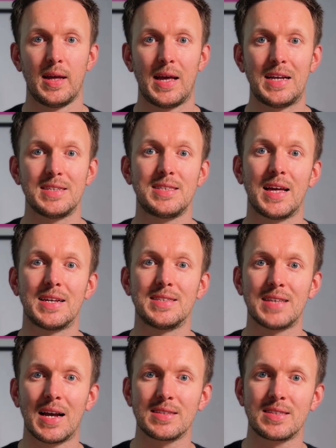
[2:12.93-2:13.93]
It's the
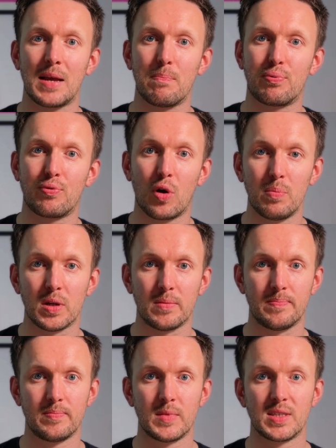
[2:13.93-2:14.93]
exact same problem,
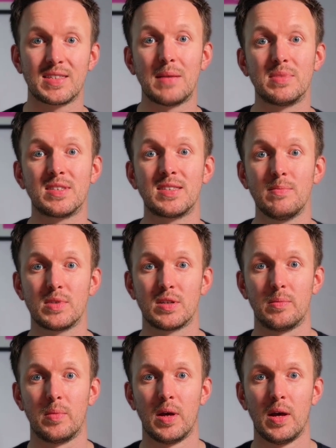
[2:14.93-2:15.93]
same
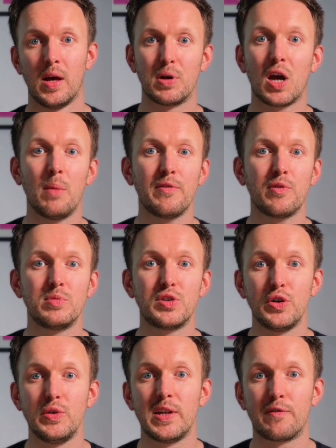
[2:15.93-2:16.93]
symptom, but coming from
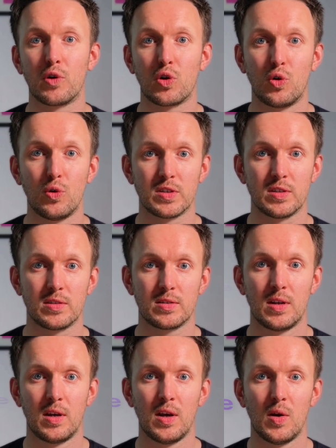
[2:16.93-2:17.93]
two different causes,
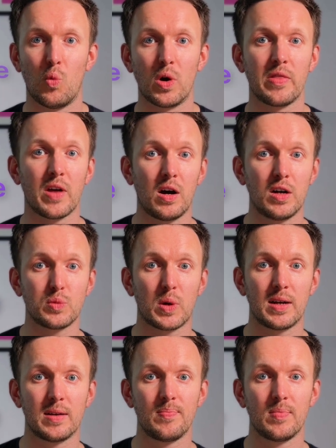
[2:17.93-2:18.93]
one in the
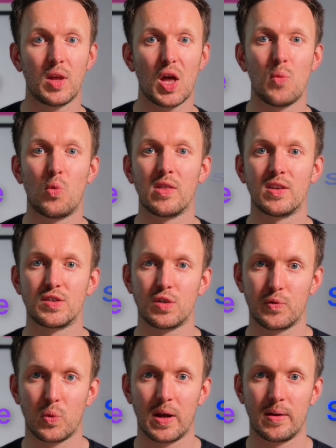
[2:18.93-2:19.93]
hardware and one in the
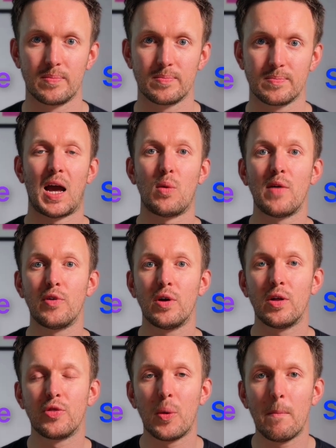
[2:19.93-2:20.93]
software. However,
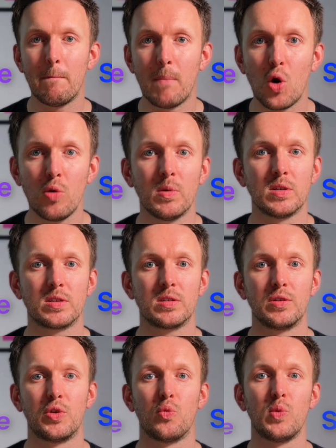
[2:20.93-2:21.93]
the moment
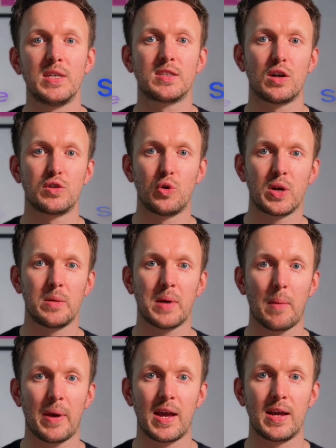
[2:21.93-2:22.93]
that we start talking
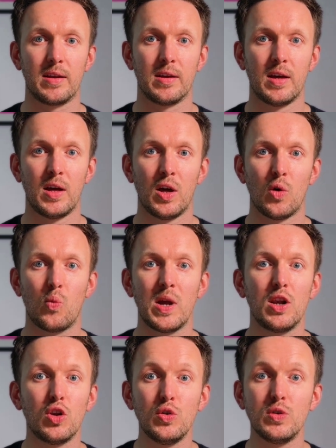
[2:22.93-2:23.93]
about pain, we
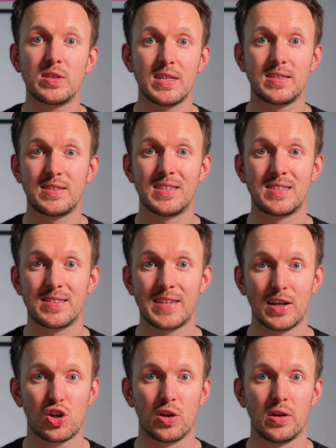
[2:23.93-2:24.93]
lose this
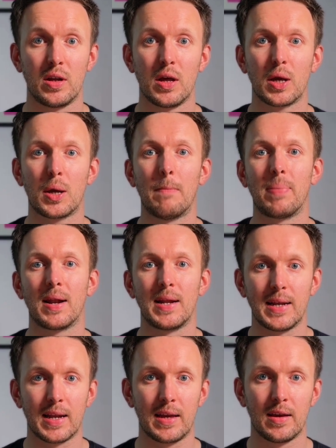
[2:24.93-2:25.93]
distinction
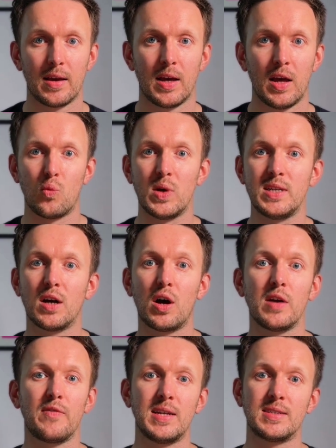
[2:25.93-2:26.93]
completely. We
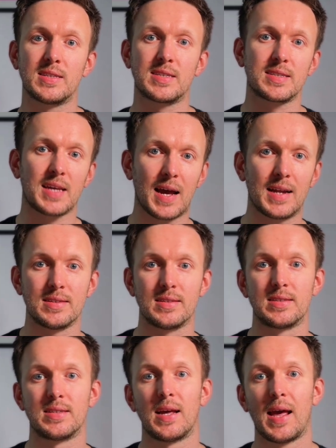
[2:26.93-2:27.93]
dive into
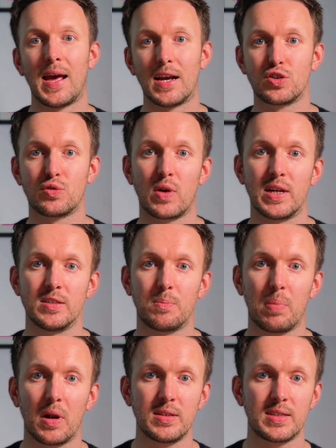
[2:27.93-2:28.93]
scans, x-rays,
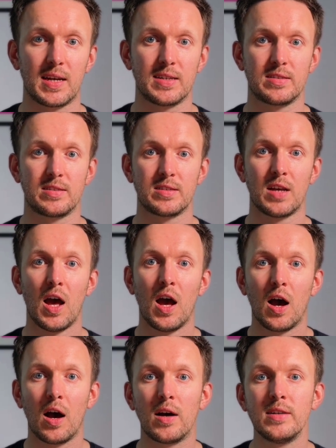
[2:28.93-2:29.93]
blood tests,
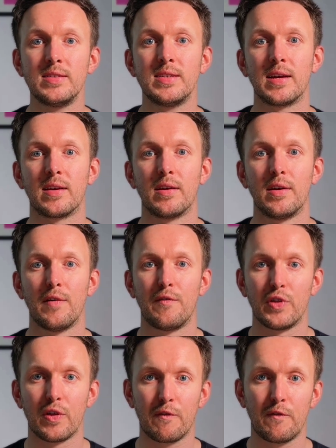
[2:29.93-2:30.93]
hunting for
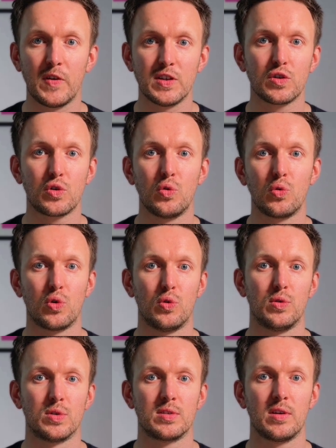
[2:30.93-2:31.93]
the physical
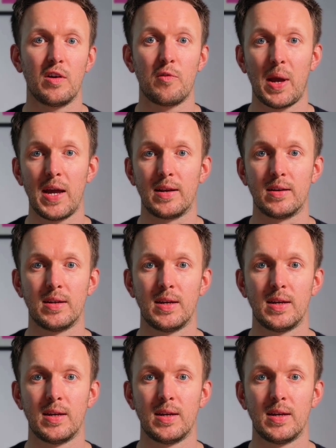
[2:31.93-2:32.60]
cause of pain.